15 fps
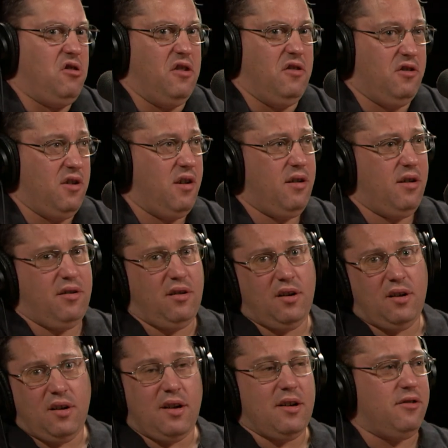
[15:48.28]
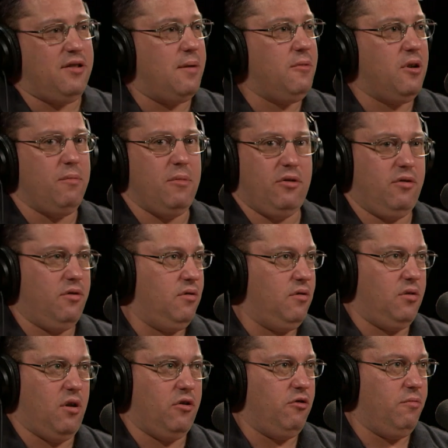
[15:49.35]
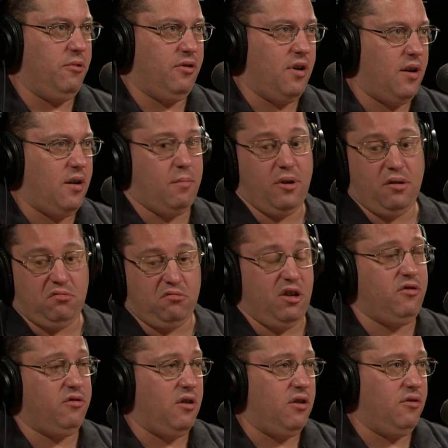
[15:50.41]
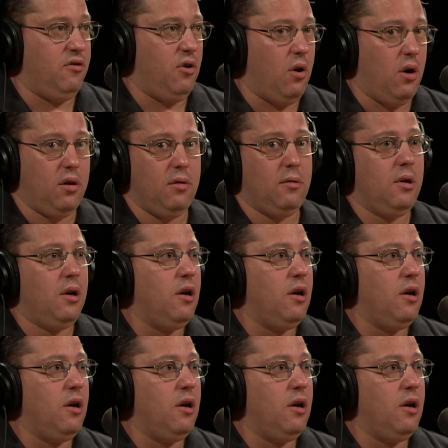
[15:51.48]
consider it. Same commission, 100%. I'm like, let's talk.